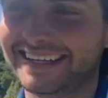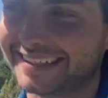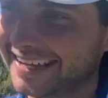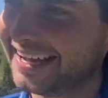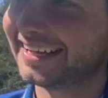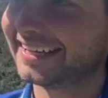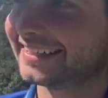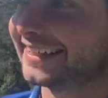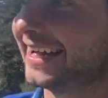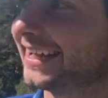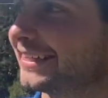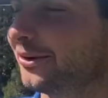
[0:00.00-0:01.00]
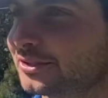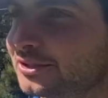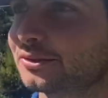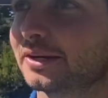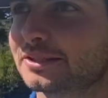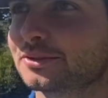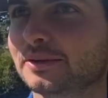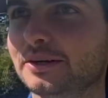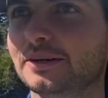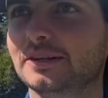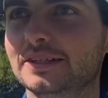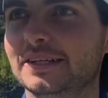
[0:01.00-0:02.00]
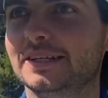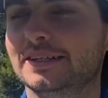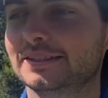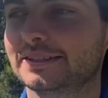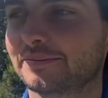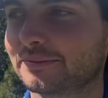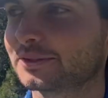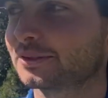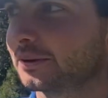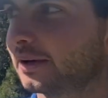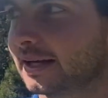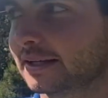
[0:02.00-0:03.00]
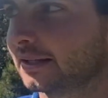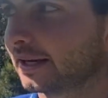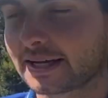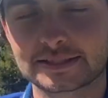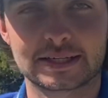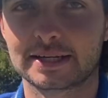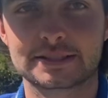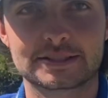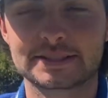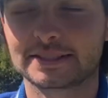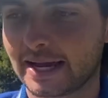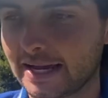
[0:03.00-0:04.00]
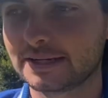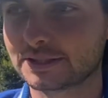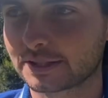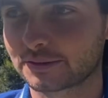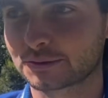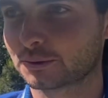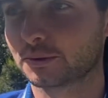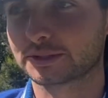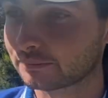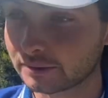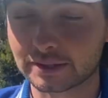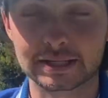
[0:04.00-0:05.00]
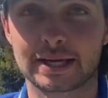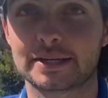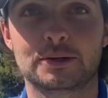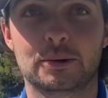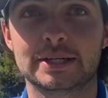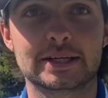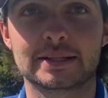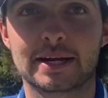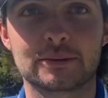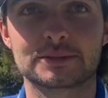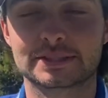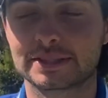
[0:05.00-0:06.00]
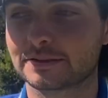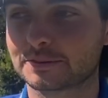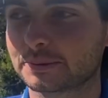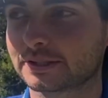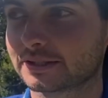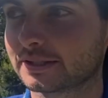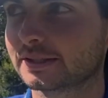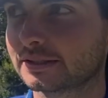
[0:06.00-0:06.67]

Yeah. No, it's surreal. Definitely surreal. Since I hadn't checked the scores, I really had no idea that was in this position.